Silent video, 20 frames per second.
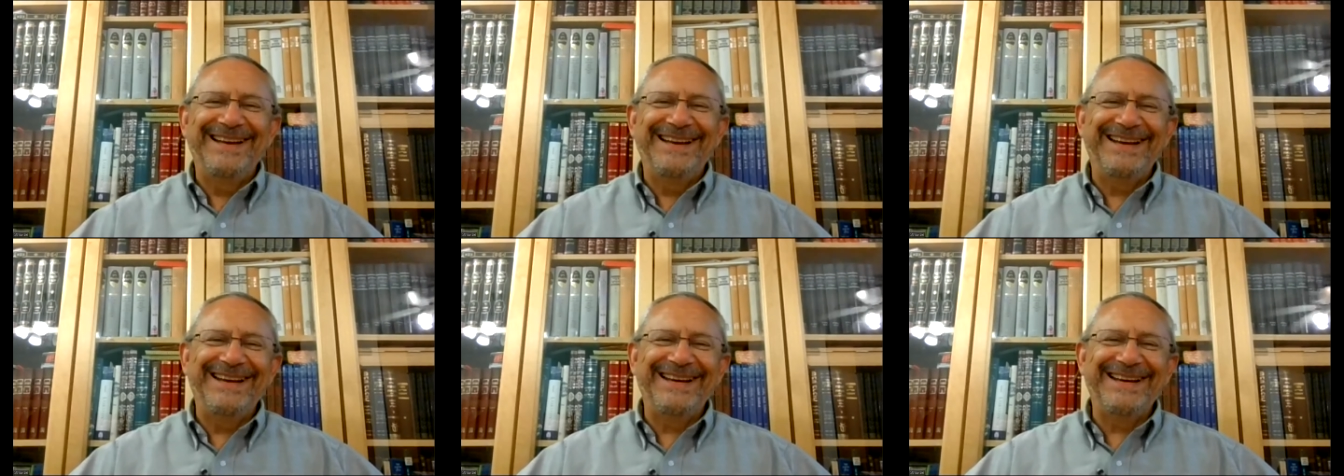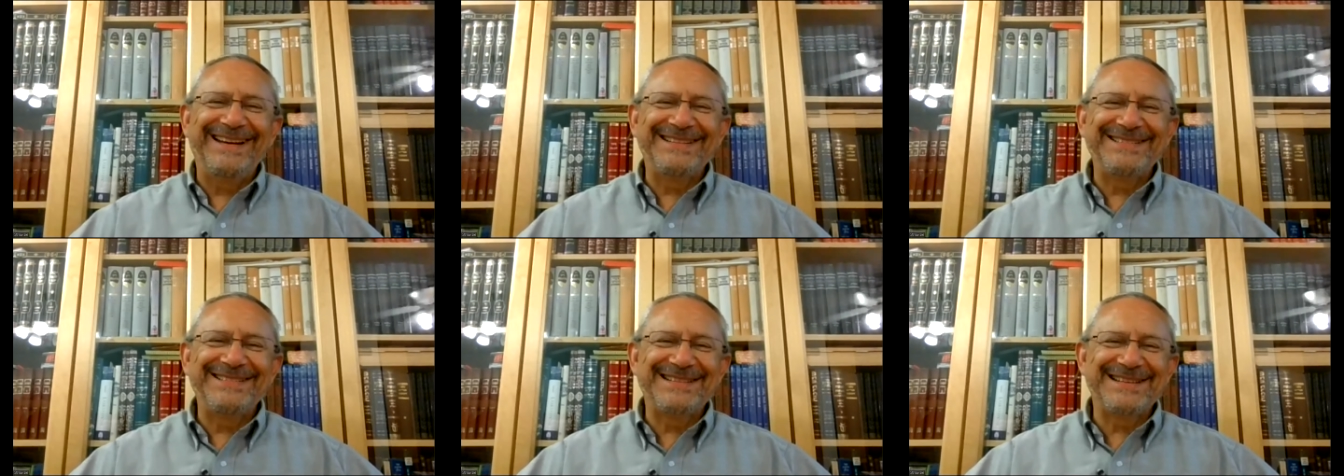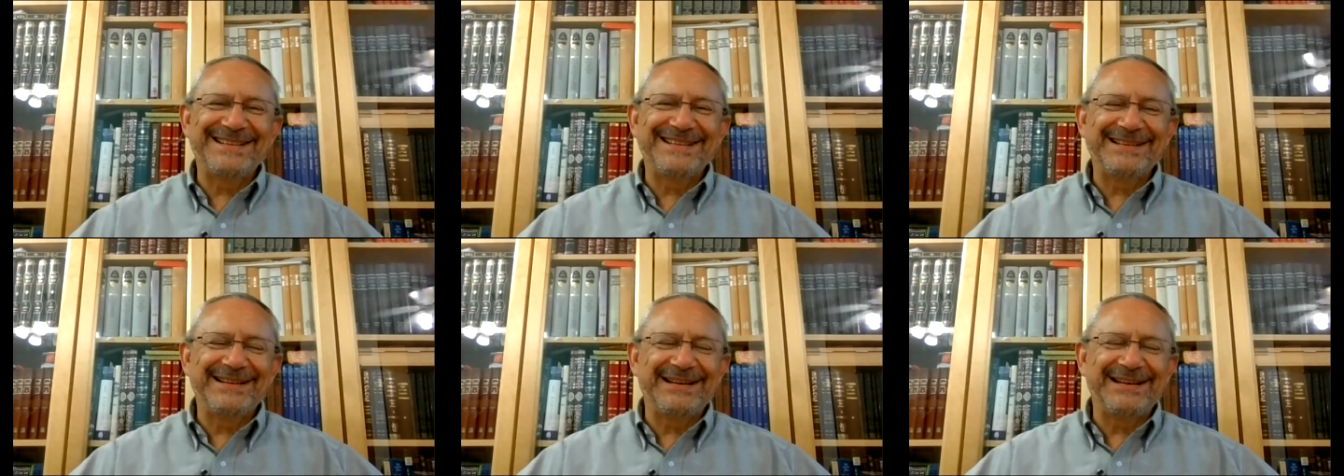
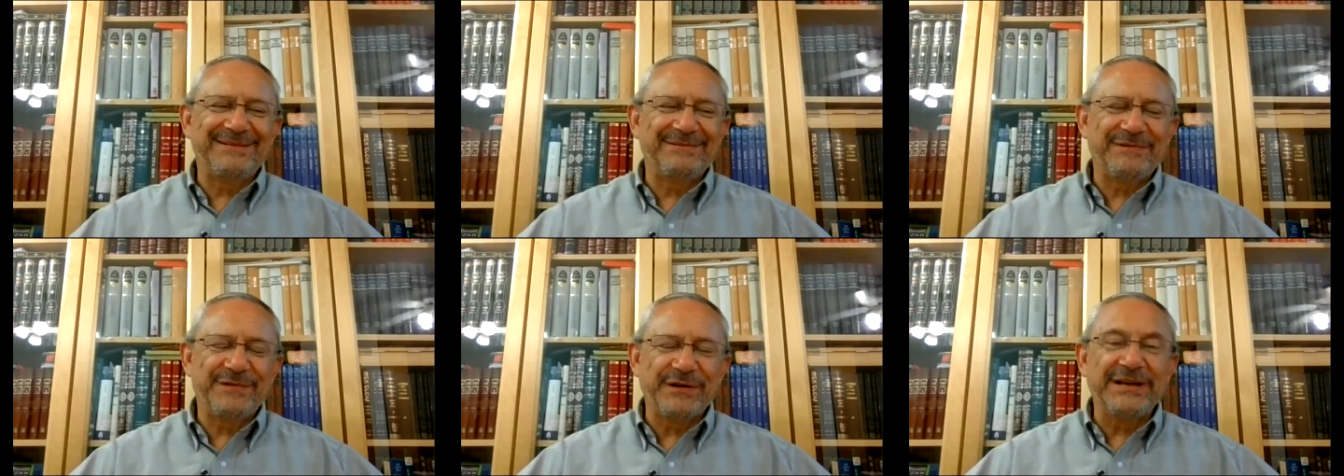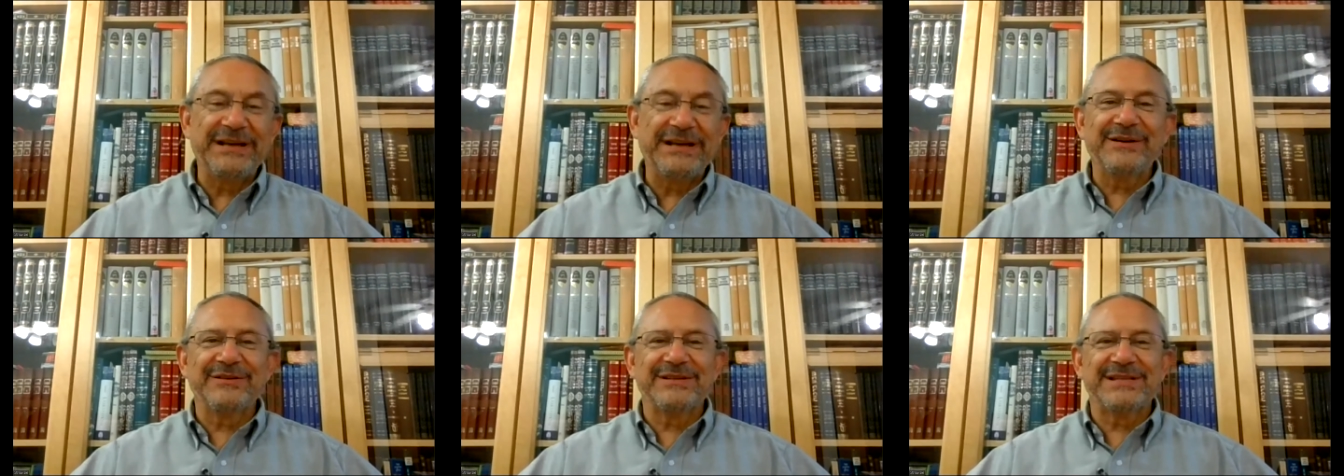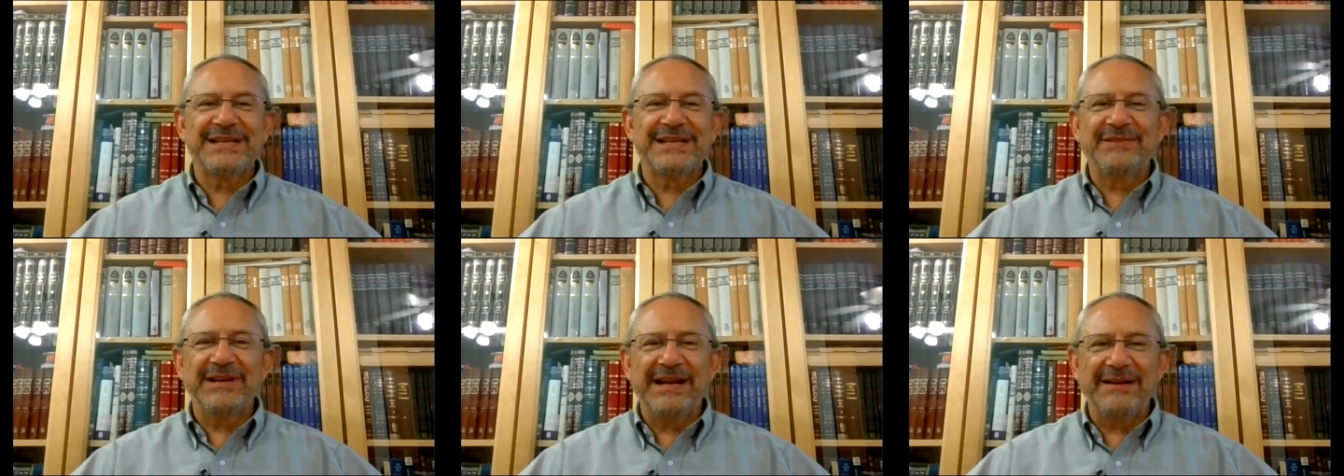And for
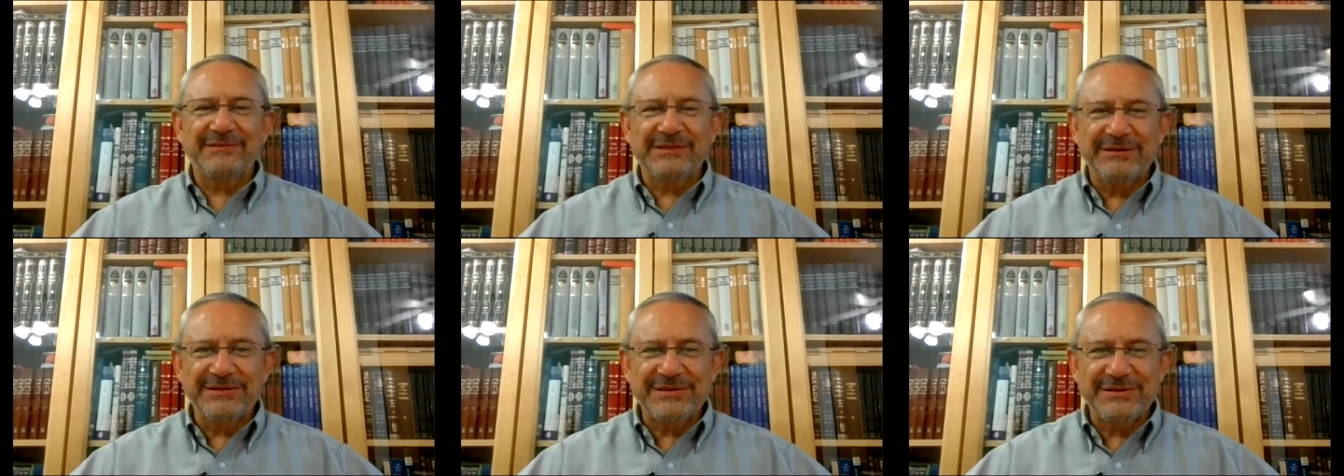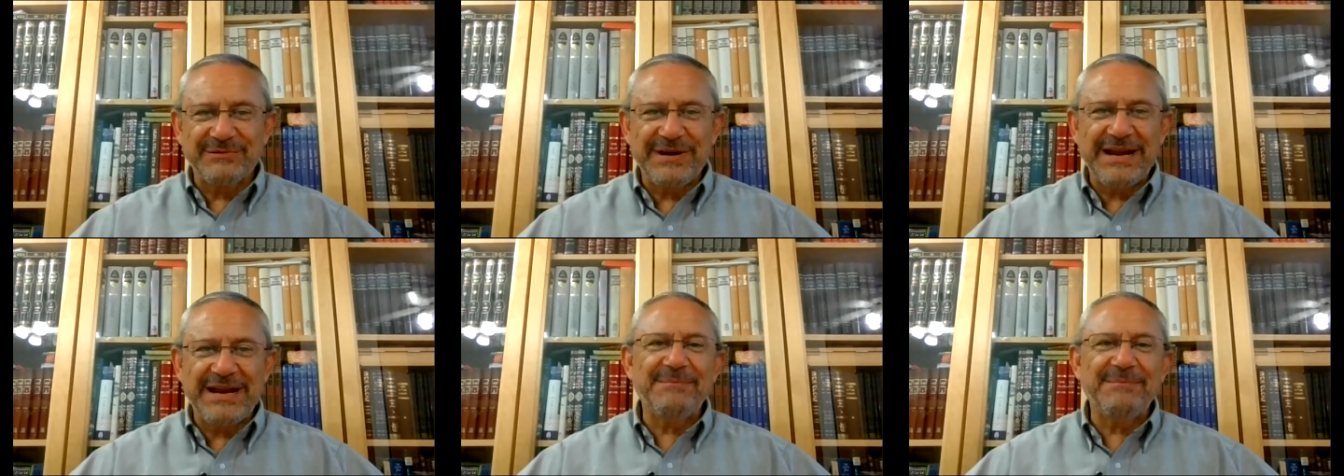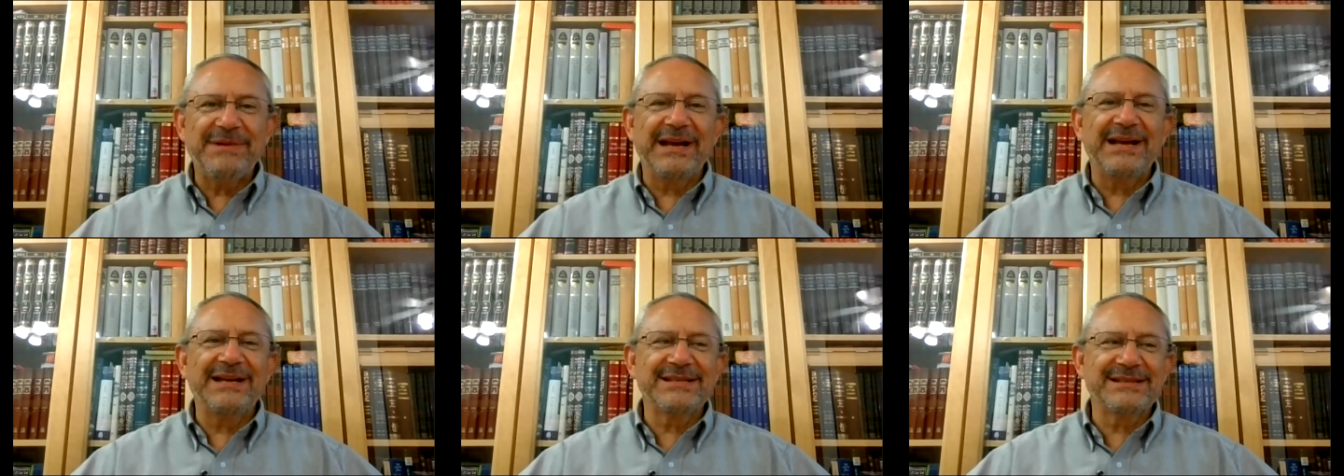years, even after I was the
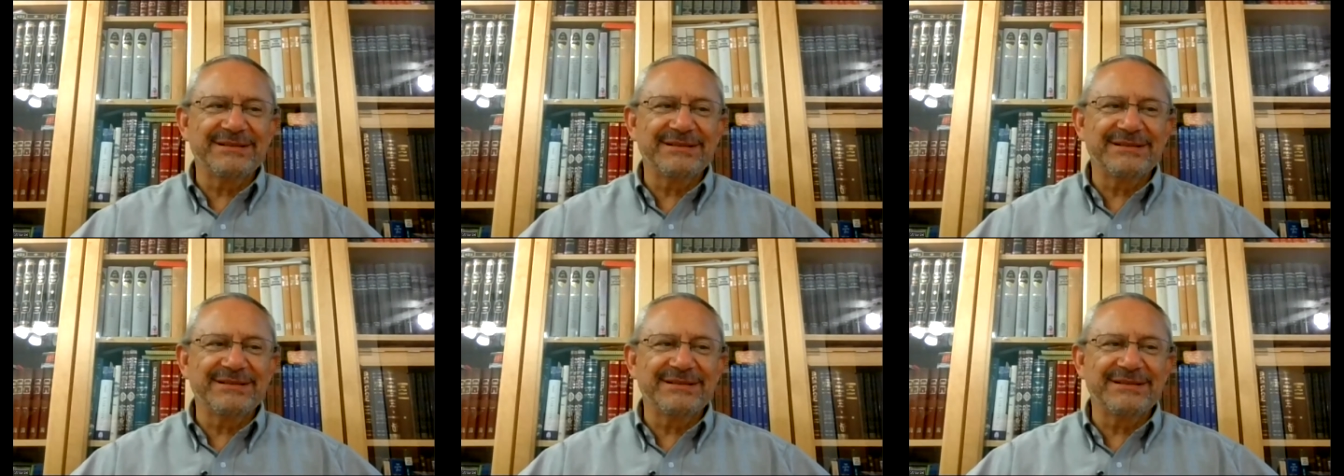rabbi,